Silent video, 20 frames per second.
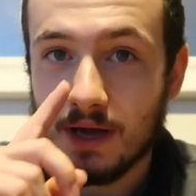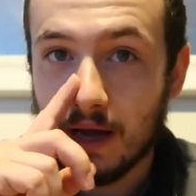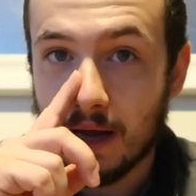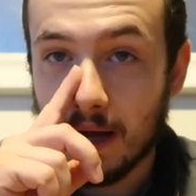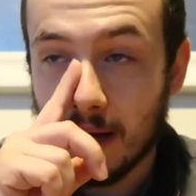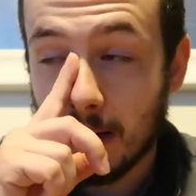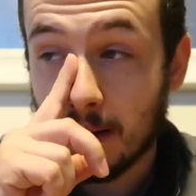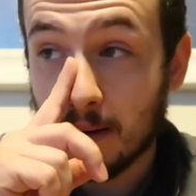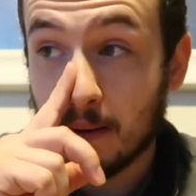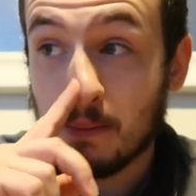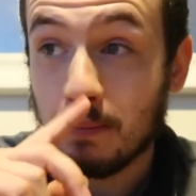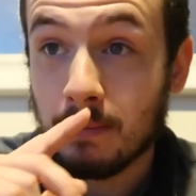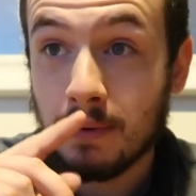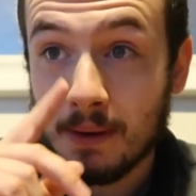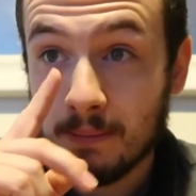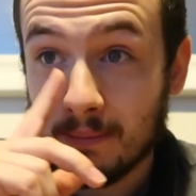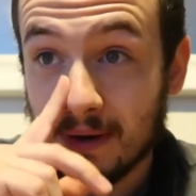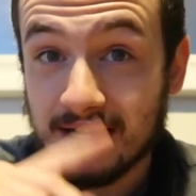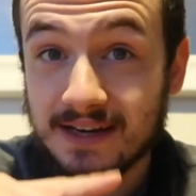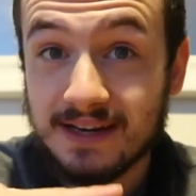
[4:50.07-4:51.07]

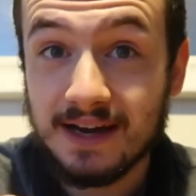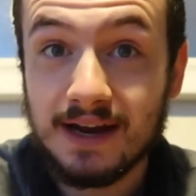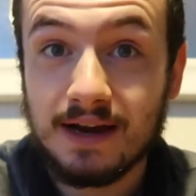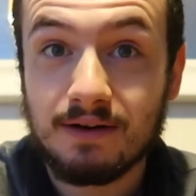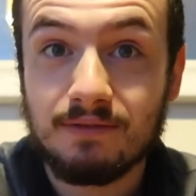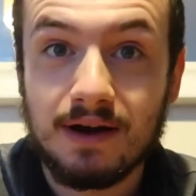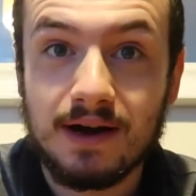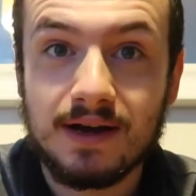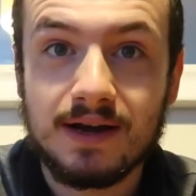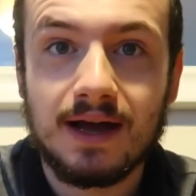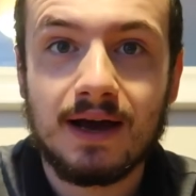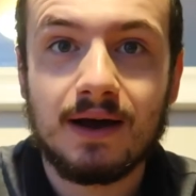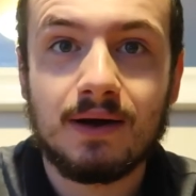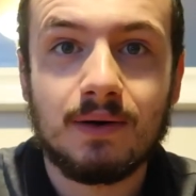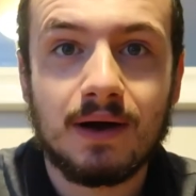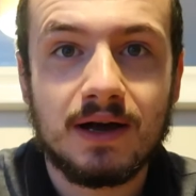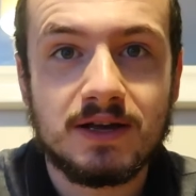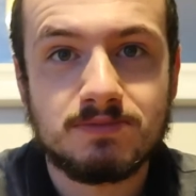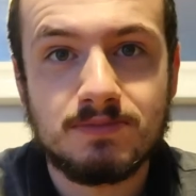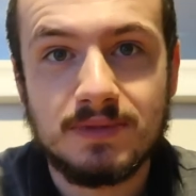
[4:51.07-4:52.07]
Um, my diet right now
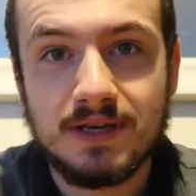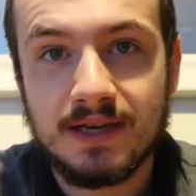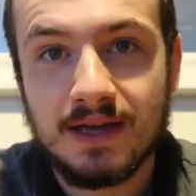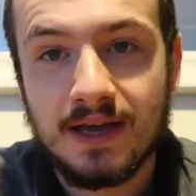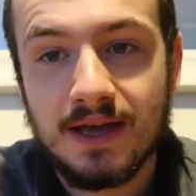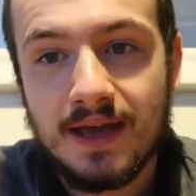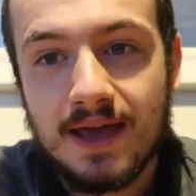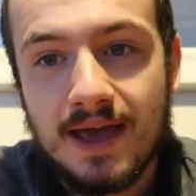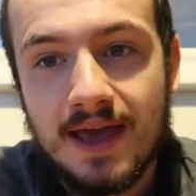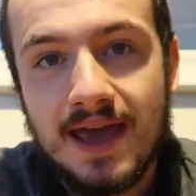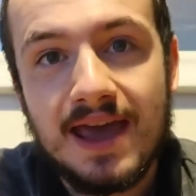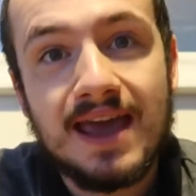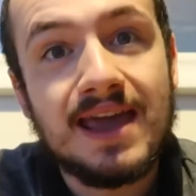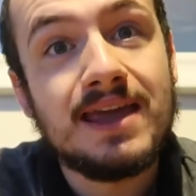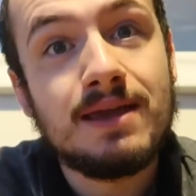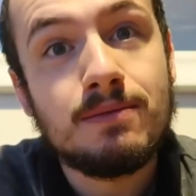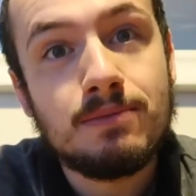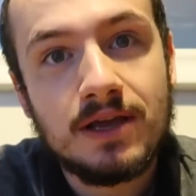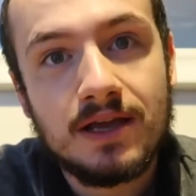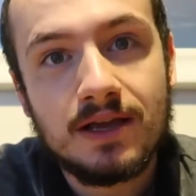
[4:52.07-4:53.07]
has me
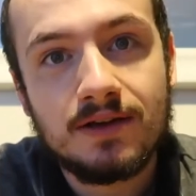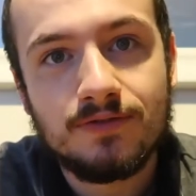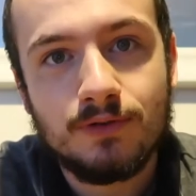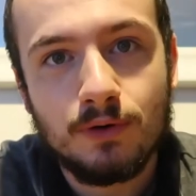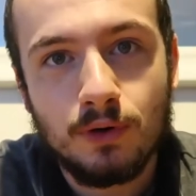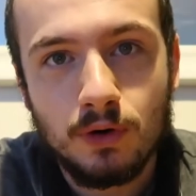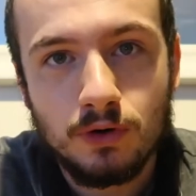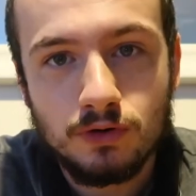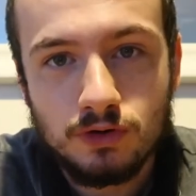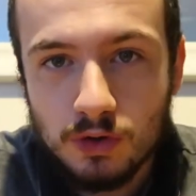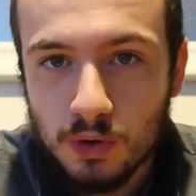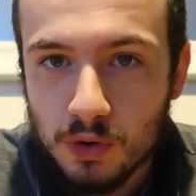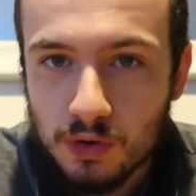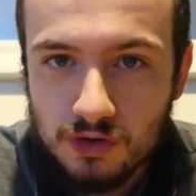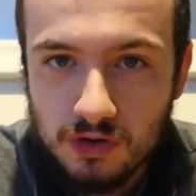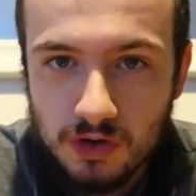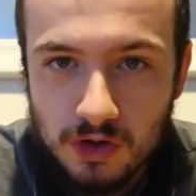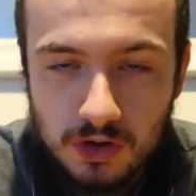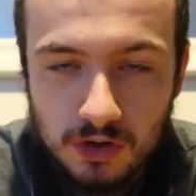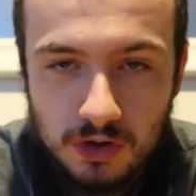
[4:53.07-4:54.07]
aiming for
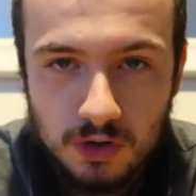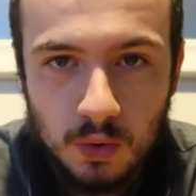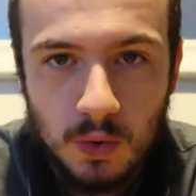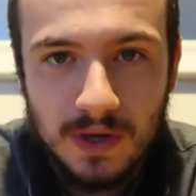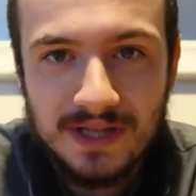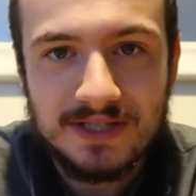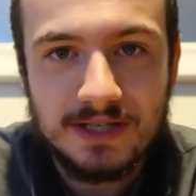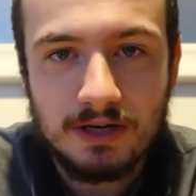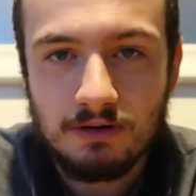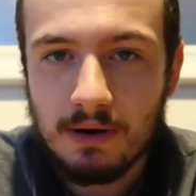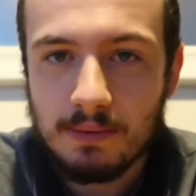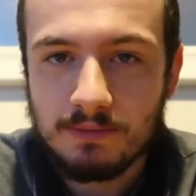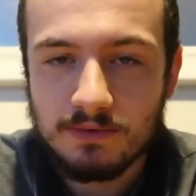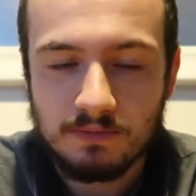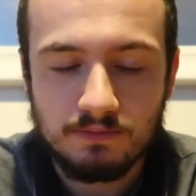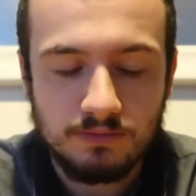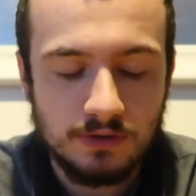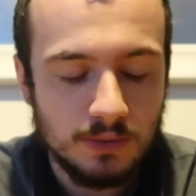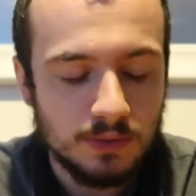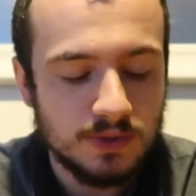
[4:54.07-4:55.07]
220 grams
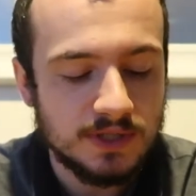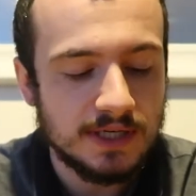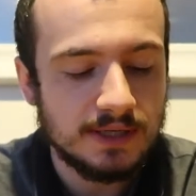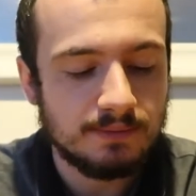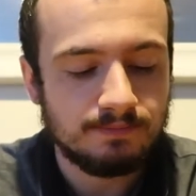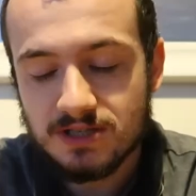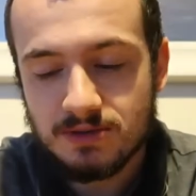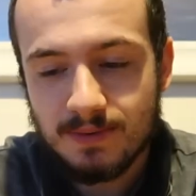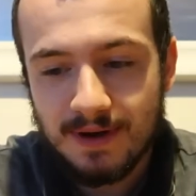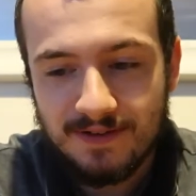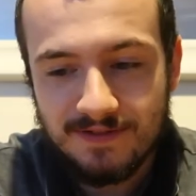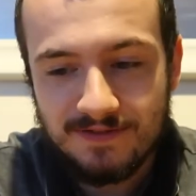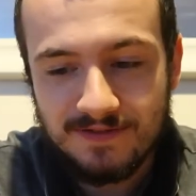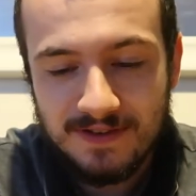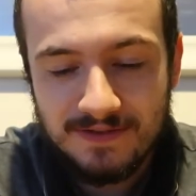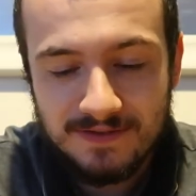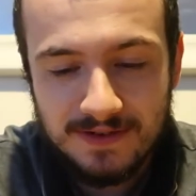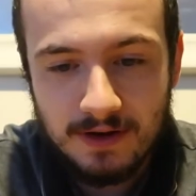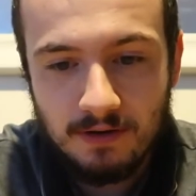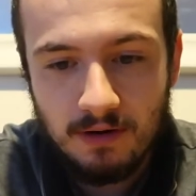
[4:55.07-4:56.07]
of protein. This is about
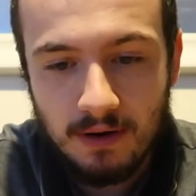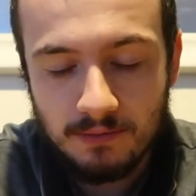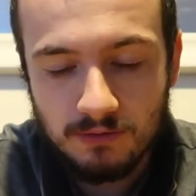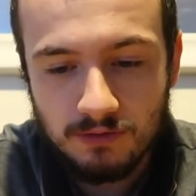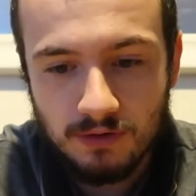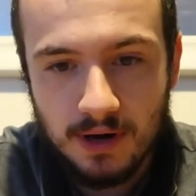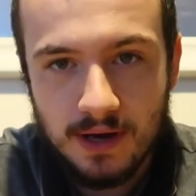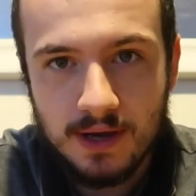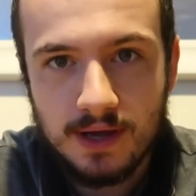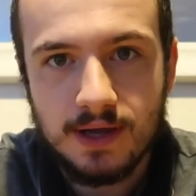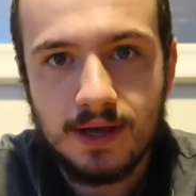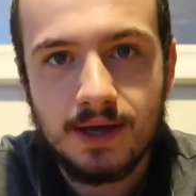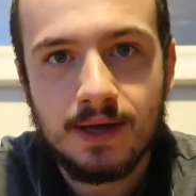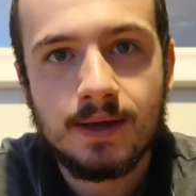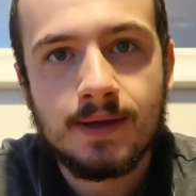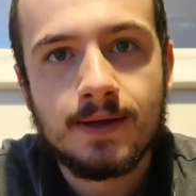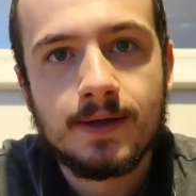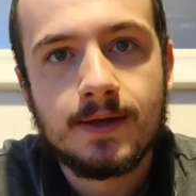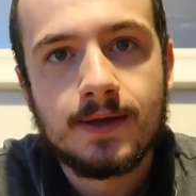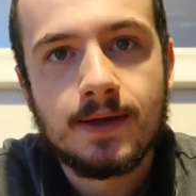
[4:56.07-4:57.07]
50 grams right here.